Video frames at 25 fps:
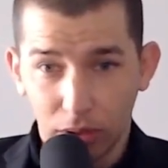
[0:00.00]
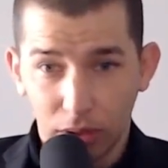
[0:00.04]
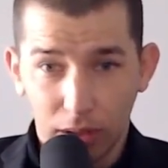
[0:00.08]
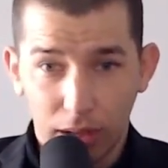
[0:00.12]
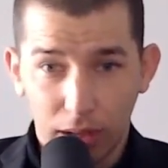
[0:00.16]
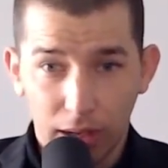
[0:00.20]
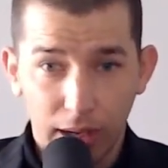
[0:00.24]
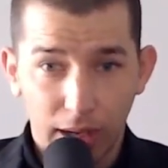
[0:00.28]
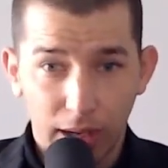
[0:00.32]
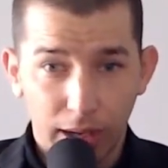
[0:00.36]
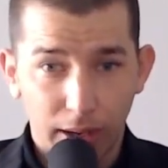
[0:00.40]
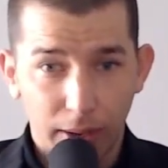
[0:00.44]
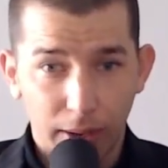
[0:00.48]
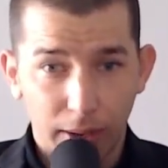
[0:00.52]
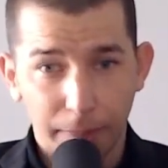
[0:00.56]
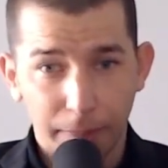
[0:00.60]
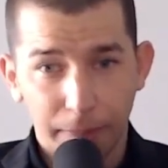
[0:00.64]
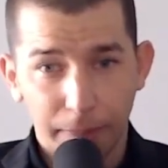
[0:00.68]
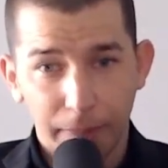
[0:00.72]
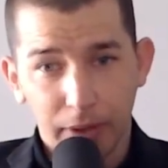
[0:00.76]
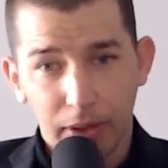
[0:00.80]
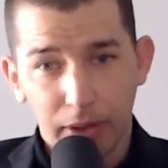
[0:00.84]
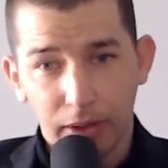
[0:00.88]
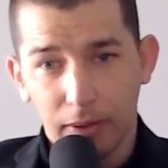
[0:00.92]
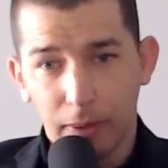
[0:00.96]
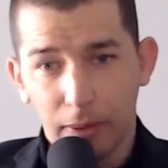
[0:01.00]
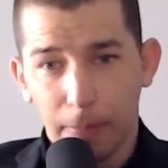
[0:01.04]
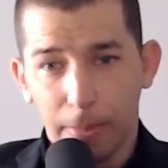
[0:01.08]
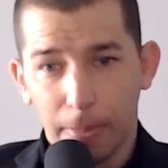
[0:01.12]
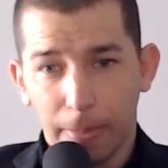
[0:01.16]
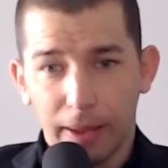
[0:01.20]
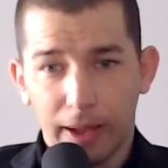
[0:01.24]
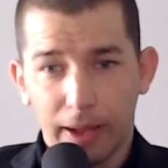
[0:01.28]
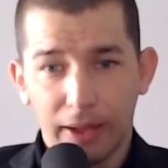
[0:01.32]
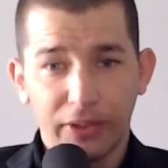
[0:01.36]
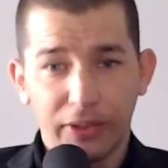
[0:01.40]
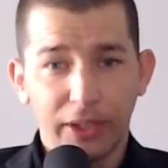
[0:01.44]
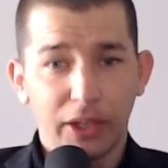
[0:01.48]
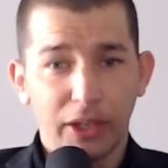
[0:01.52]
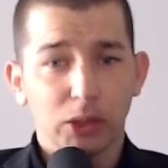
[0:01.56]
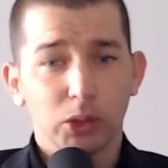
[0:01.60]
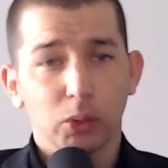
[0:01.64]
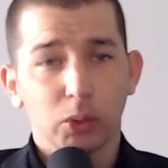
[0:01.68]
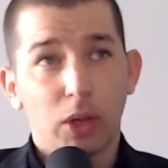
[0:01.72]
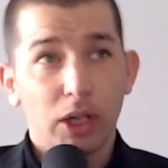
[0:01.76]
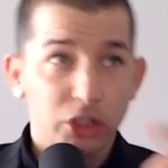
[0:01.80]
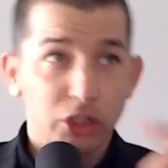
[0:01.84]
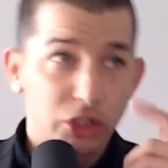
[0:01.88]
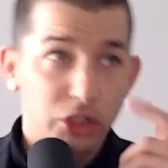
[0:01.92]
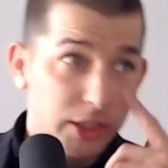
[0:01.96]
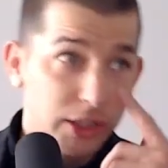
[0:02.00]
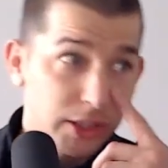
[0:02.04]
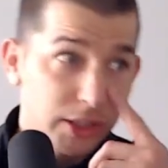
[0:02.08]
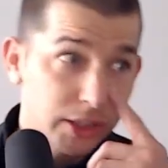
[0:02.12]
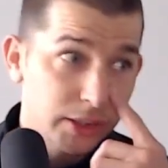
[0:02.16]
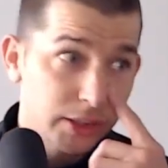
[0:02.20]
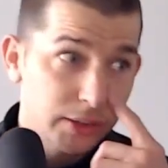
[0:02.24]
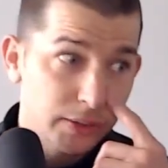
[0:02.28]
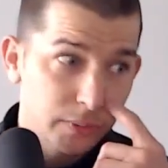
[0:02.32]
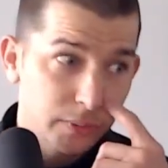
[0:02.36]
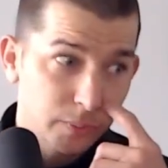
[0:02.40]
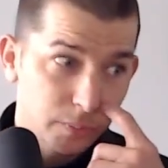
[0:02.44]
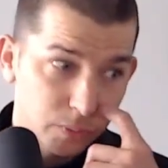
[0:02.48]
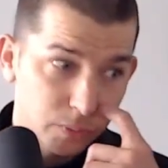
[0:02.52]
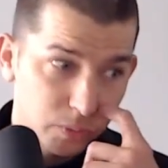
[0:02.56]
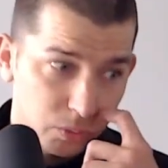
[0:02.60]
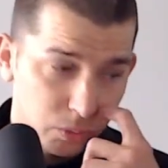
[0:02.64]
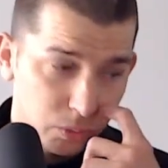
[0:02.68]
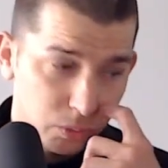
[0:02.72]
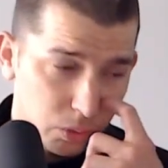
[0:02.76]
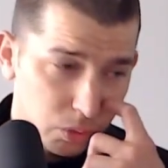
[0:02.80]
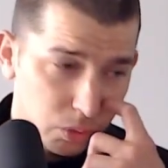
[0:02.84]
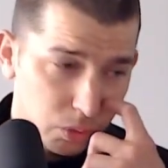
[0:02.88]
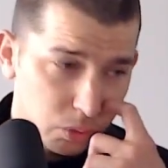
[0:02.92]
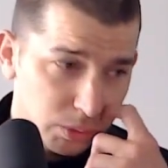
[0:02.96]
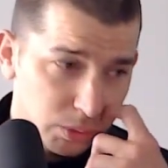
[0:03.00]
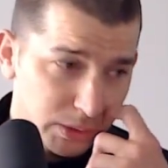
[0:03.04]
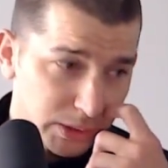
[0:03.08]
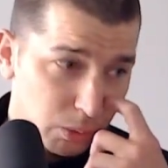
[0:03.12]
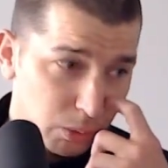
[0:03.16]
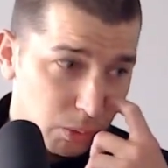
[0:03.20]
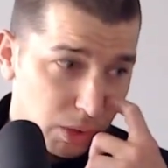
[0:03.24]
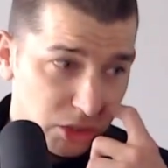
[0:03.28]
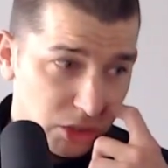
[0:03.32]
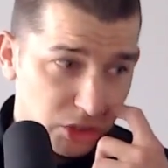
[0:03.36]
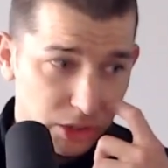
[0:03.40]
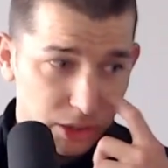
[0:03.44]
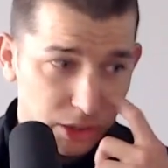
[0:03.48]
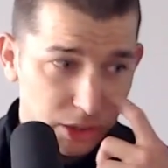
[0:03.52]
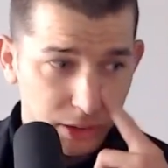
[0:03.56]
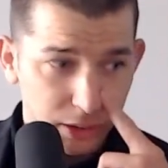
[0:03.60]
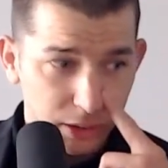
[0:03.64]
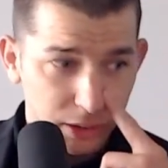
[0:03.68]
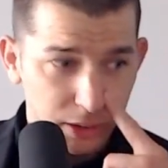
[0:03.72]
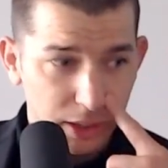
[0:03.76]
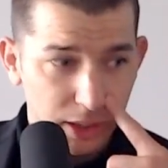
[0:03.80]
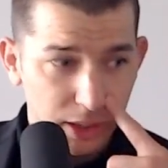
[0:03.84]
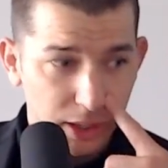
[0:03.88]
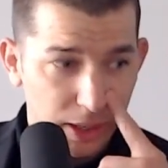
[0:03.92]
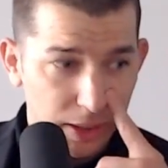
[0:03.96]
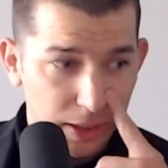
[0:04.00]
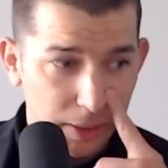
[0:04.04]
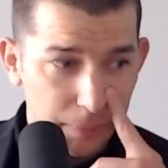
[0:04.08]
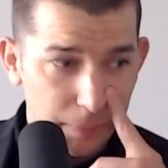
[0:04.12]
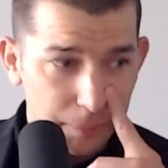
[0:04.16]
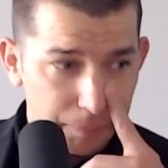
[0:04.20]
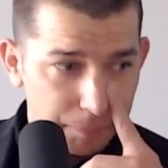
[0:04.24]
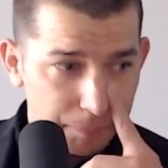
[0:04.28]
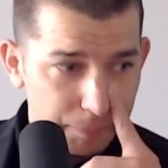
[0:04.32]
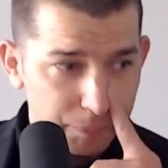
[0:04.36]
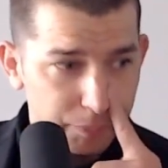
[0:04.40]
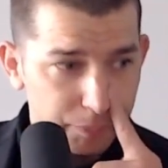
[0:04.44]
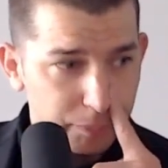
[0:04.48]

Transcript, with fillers: Um, I think I was watching who was I watching? Um,